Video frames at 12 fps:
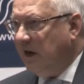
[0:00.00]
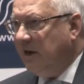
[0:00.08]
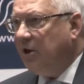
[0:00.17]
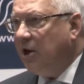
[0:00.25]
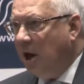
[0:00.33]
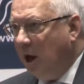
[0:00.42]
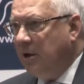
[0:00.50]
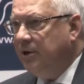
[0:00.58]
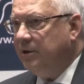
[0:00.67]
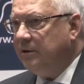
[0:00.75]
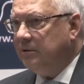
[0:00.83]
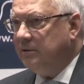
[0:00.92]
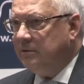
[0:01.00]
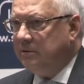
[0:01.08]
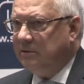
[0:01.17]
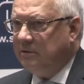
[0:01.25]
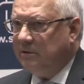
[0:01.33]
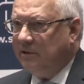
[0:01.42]
And God
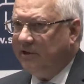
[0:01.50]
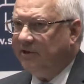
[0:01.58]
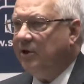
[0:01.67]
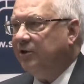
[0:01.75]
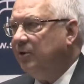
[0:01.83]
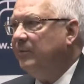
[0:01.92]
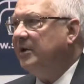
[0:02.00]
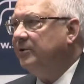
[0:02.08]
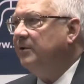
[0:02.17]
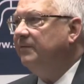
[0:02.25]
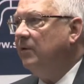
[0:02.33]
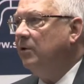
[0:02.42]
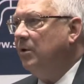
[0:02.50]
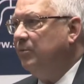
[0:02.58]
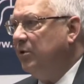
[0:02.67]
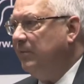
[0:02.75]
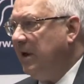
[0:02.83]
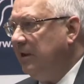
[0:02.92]
is not a matter for
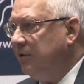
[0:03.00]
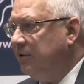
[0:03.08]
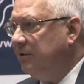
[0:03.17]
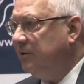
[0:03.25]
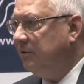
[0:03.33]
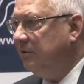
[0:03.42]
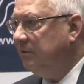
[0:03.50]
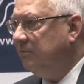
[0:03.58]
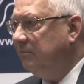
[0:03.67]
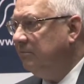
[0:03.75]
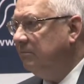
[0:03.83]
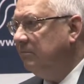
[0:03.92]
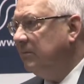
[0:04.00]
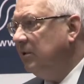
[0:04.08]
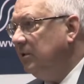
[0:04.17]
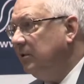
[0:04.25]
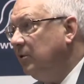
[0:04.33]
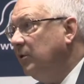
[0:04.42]
compromise.
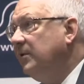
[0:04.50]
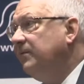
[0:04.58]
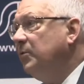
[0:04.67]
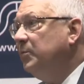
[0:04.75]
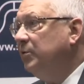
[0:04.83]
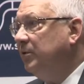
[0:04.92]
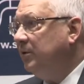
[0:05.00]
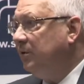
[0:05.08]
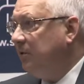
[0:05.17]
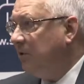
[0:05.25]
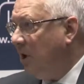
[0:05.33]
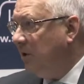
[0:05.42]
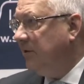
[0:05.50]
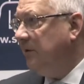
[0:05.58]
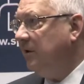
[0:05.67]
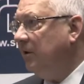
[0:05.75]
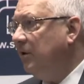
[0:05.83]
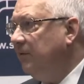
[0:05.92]
So if you put God
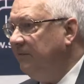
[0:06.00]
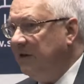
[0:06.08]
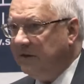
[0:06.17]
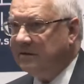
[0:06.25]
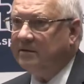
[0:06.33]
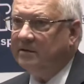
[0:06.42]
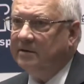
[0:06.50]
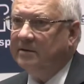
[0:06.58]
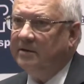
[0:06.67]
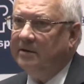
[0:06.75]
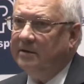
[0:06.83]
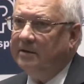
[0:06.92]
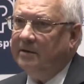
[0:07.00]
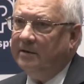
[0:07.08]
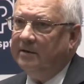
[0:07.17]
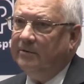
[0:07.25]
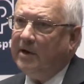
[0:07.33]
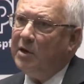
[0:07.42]
in the conflict,
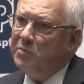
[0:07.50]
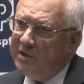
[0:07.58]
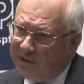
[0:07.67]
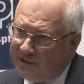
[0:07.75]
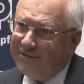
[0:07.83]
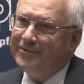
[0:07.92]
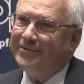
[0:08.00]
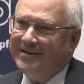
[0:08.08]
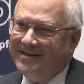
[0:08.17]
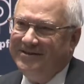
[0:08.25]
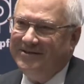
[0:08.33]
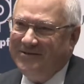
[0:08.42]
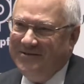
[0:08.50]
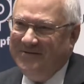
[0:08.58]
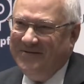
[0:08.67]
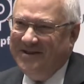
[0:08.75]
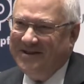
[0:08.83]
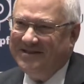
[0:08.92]
you can be sure that the
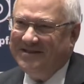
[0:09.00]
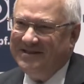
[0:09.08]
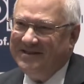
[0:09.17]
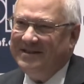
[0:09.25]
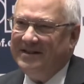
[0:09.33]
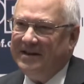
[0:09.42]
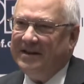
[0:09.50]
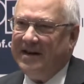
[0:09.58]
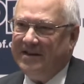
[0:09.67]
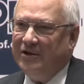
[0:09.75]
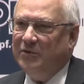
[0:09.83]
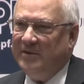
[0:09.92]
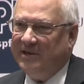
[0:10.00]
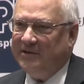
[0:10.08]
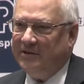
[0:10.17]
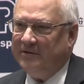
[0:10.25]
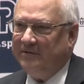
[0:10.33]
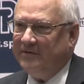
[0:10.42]
conflict cannot be
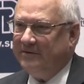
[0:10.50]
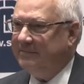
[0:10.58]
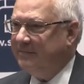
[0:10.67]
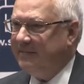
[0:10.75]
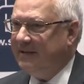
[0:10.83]
solved.